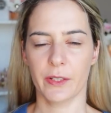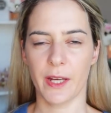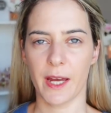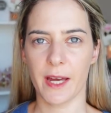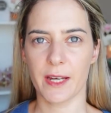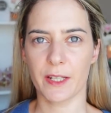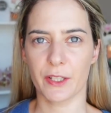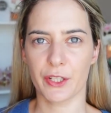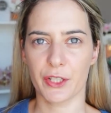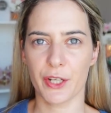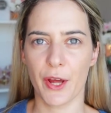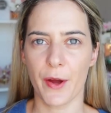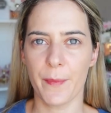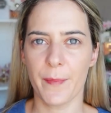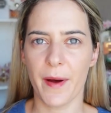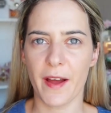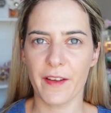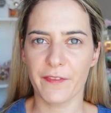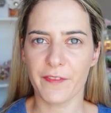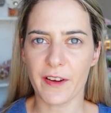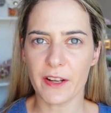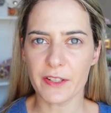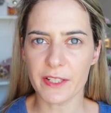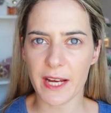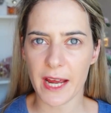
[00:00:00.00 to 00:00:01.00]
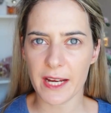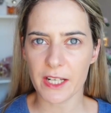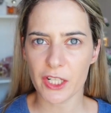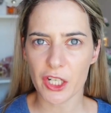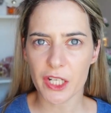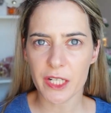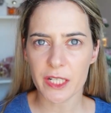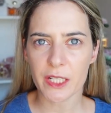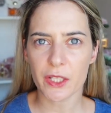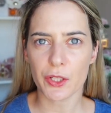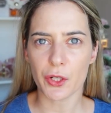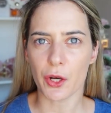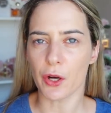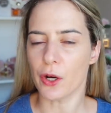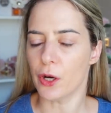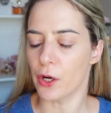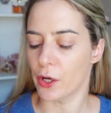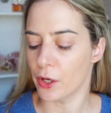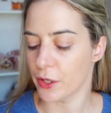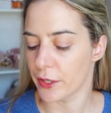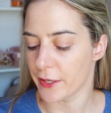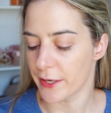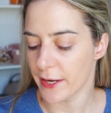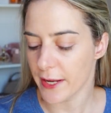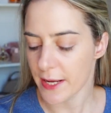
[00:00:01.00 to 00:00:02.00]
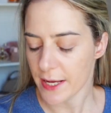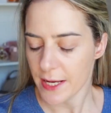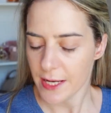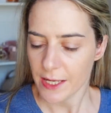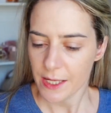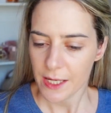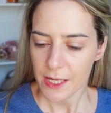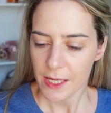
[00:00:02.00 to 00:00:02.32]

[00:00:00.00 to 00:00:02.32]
Okay, so my foundation is on.